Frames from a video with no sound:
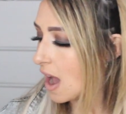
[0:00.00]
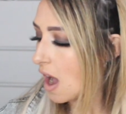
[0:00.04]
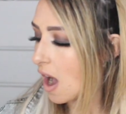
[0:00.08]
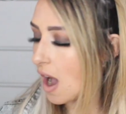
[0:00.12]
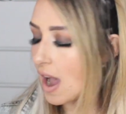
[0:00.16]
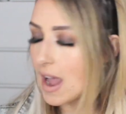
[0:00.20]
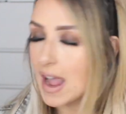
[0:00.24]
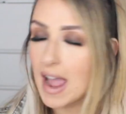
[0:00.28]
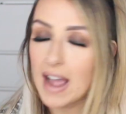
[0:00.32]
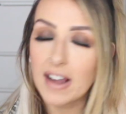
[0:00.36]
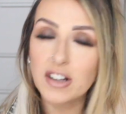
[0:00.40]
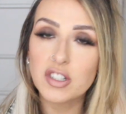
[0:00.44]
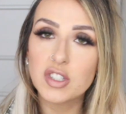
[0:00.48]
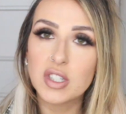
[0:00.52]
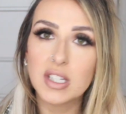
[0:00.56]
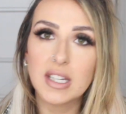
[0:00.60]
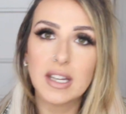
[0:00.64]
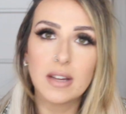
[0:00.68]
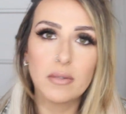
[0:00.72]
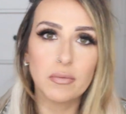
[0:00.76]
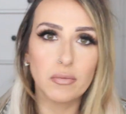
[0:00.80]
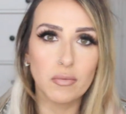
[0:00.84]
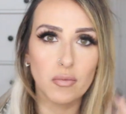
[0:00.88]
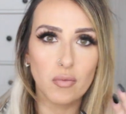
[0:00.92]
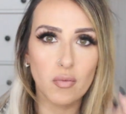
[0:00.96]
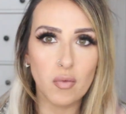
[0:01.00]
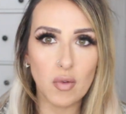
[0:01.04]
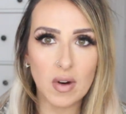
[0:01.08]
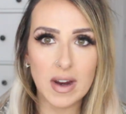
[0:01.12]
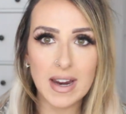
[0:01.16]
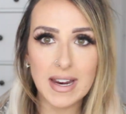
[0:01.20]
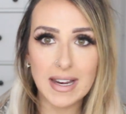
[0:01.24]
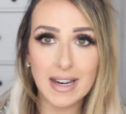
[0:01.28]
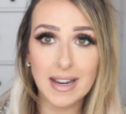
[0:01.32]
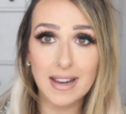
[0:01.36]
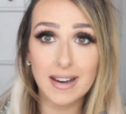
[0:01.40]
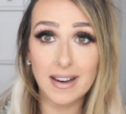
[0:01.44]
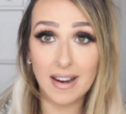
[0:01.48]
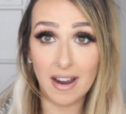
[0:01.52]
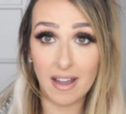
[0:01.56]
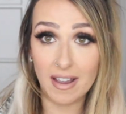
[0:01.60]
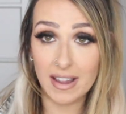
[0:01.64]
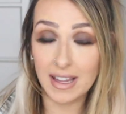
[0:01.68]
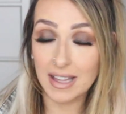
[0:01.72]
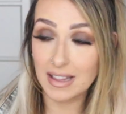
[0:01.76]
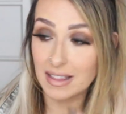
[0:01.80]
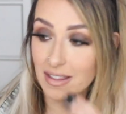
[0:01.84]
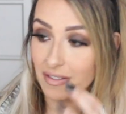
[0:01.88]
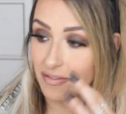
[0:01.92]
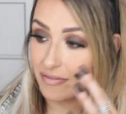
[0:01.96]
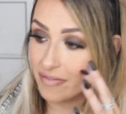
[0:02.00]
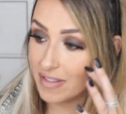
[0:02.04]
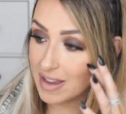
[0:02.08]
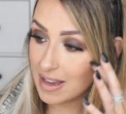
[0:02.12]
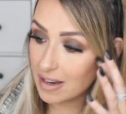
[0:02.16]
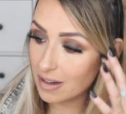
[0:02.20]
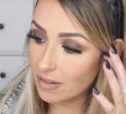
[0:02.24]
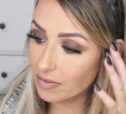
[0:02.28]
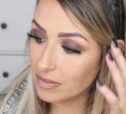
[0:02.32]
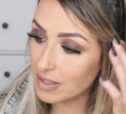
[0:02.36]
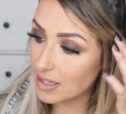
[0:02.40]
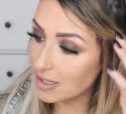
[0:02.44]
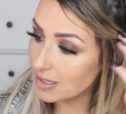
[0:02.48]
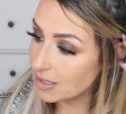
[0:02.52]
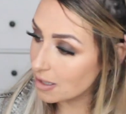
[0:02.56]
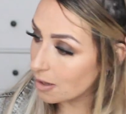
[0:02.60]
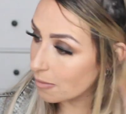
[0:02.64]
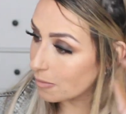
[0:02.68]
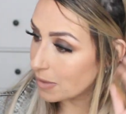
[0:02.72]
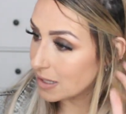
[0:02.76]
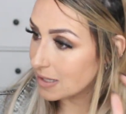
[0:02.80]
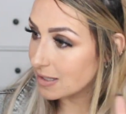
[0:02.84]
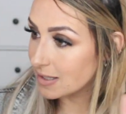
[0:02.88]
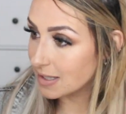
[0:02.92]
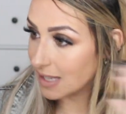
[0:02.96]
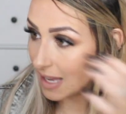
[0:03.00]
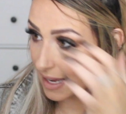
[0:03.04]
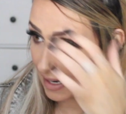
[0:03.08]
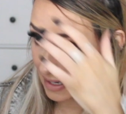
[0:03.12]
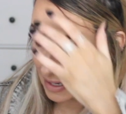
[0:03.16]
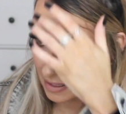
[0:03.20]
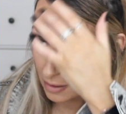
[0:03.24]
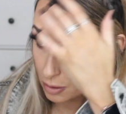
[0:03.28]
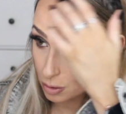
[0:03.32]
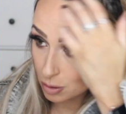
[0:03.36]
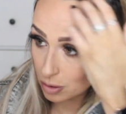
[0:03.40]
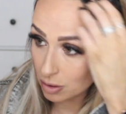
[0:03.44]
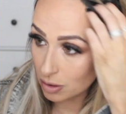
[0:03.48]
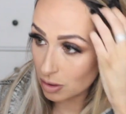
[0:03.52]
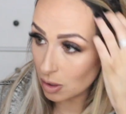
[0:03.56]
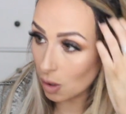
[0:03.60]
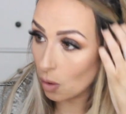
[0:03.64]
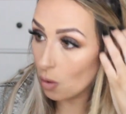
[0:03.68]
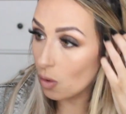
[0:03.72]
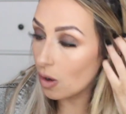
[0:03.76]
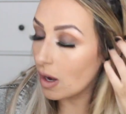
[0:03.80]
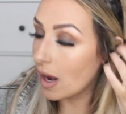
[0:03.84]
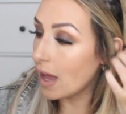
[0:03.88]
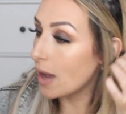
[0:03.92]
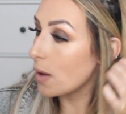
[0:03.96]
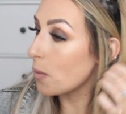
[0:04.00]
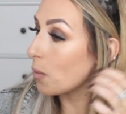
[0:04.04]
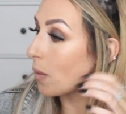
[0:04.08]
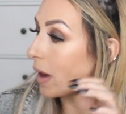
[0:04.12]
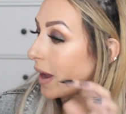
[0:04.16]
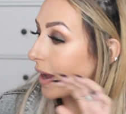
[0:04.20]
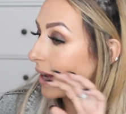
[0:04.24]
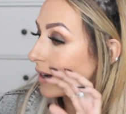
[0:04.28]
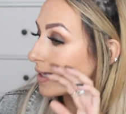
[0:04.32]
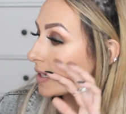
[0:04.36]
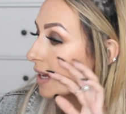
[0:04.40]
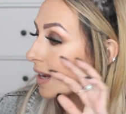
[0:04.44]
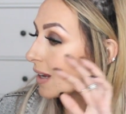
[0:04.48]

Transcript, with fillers: I actually really like the feel of this on my skin. It's so lightweight.